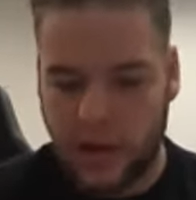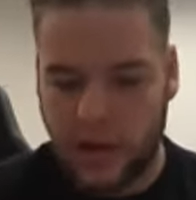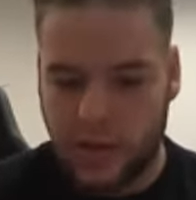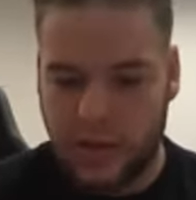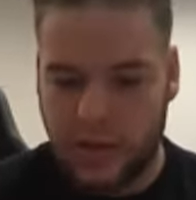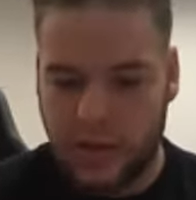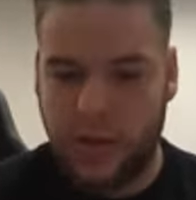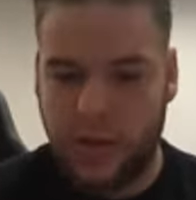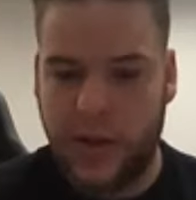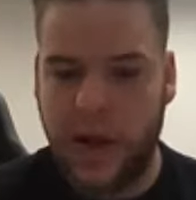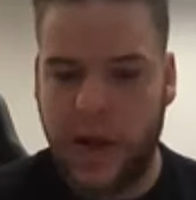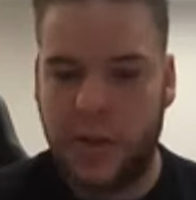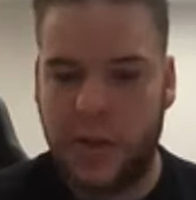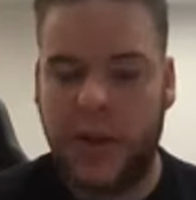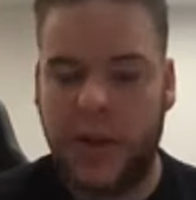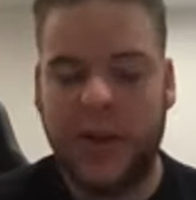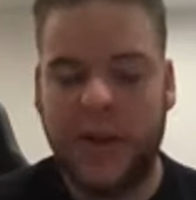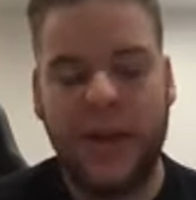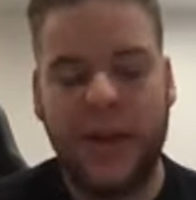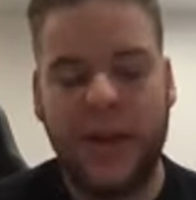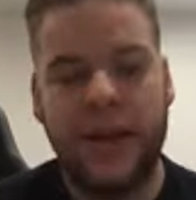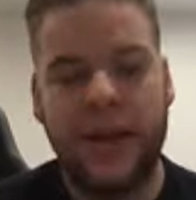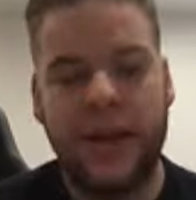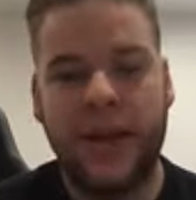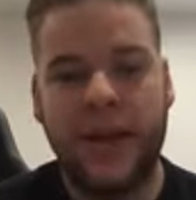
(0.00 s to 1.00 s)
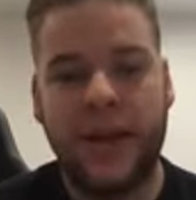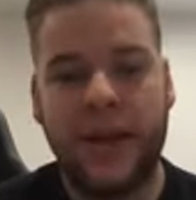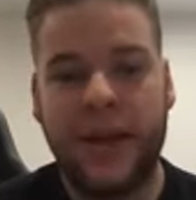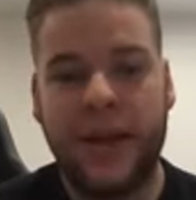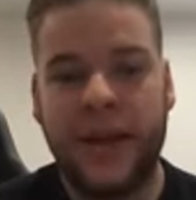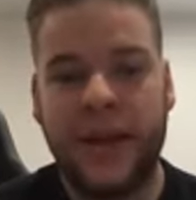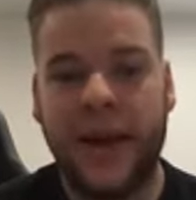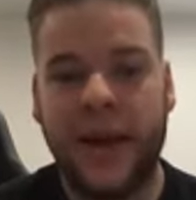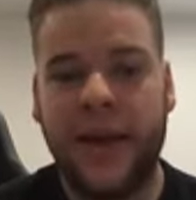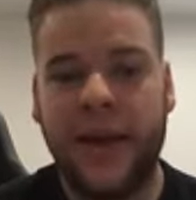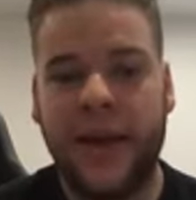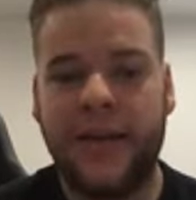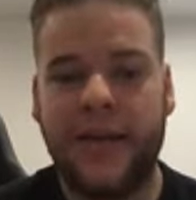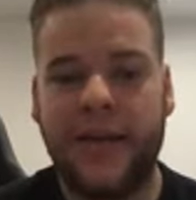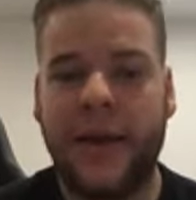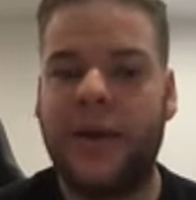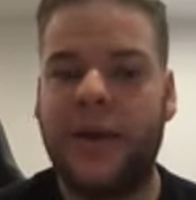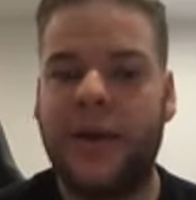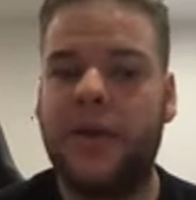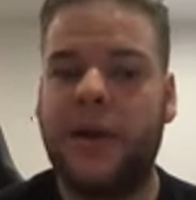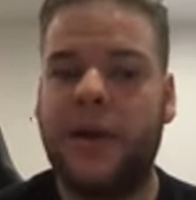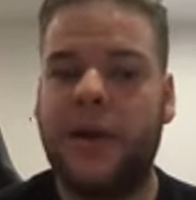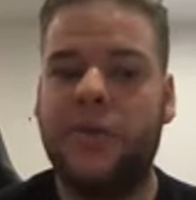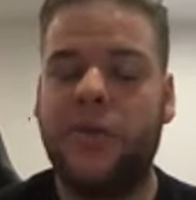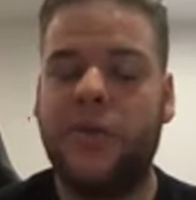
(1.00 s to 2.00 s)
So when I'm at the end,
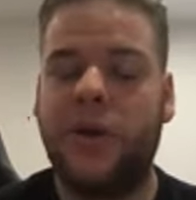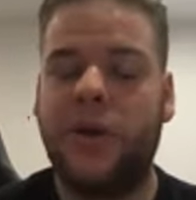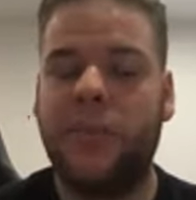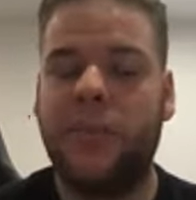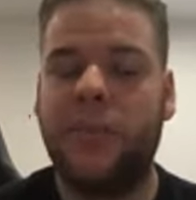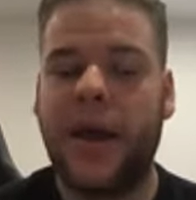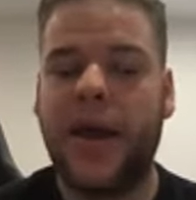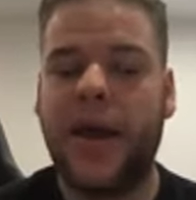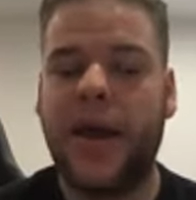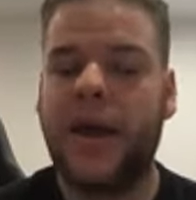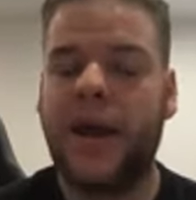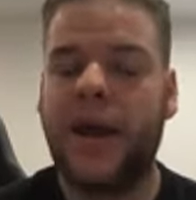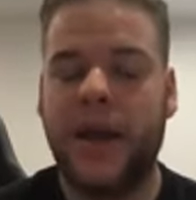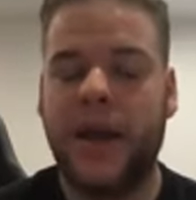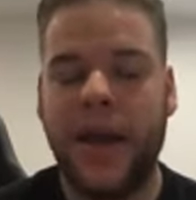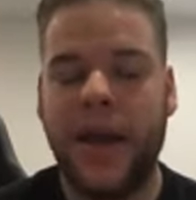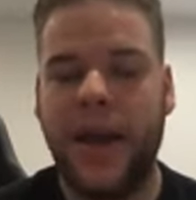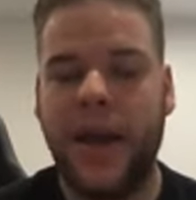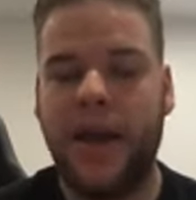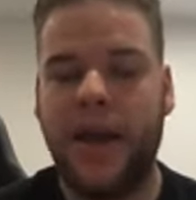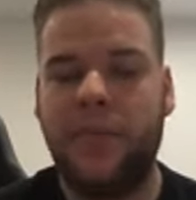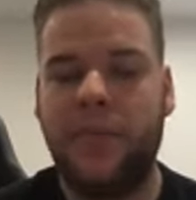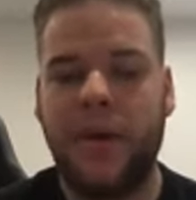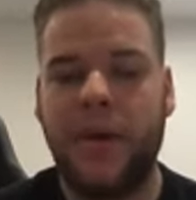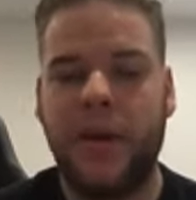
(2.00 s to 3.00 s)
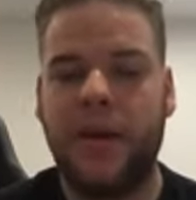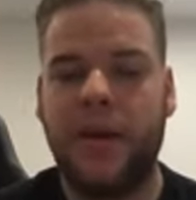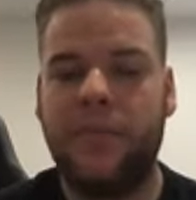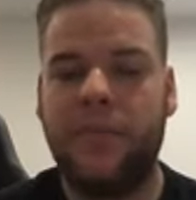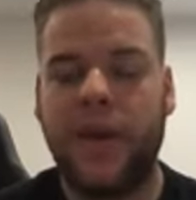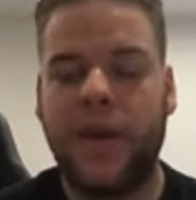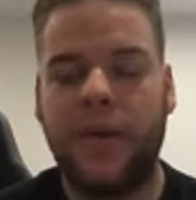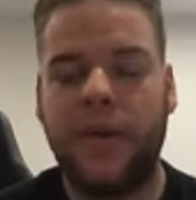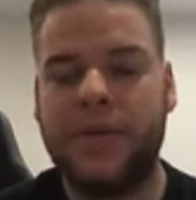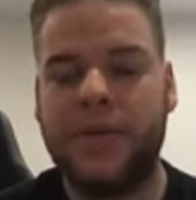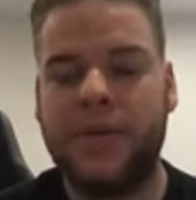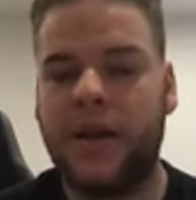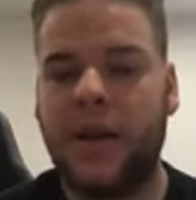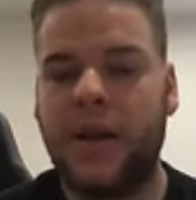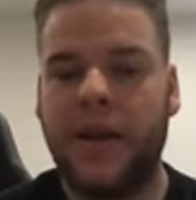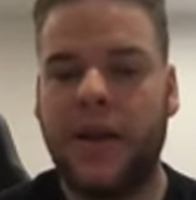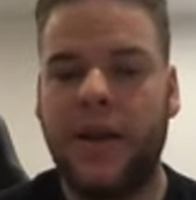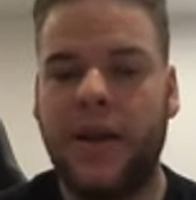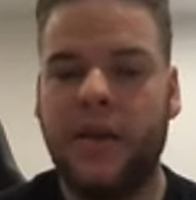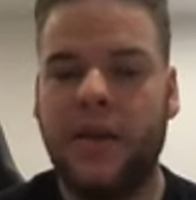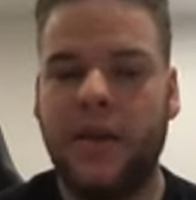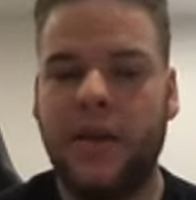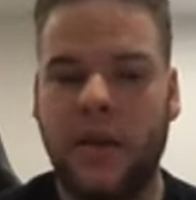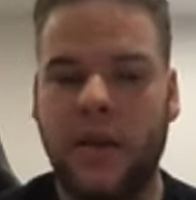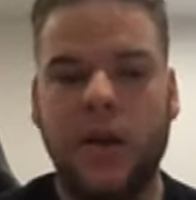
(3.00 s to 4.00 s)
like, I'm draw back, I aim, and I'm settling
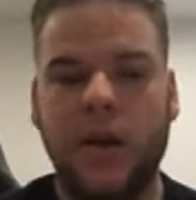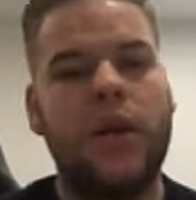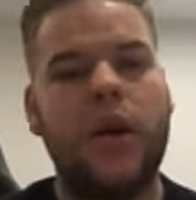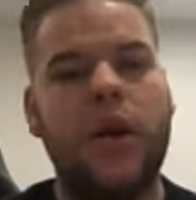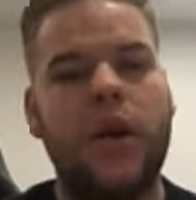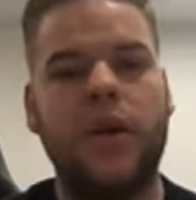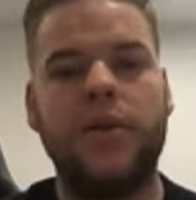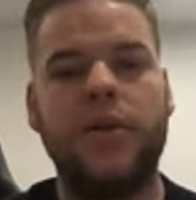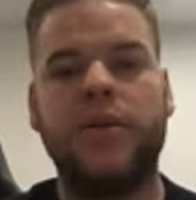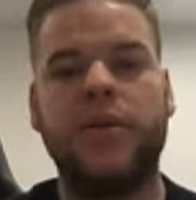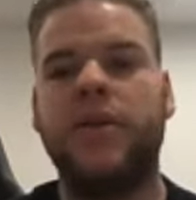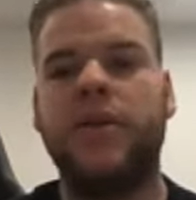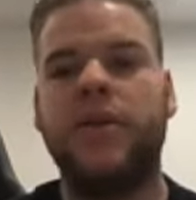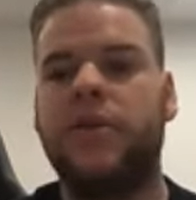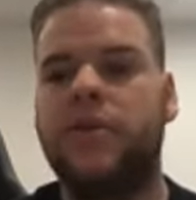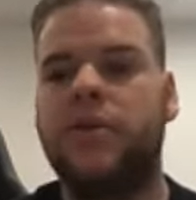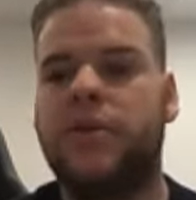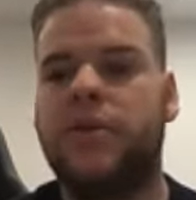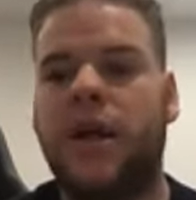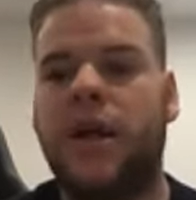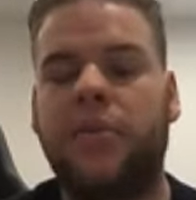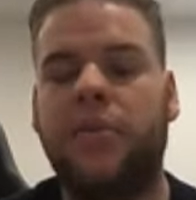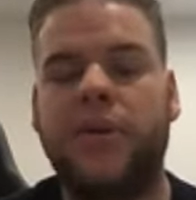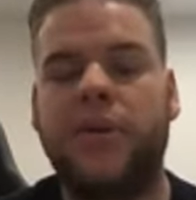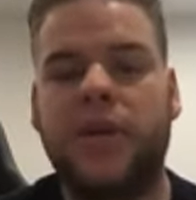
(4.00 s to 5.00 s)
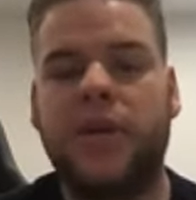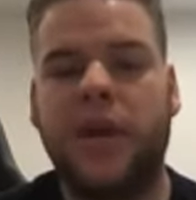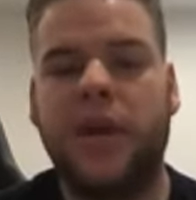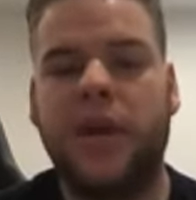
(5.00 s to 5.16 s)
in, I just need to tell myself, I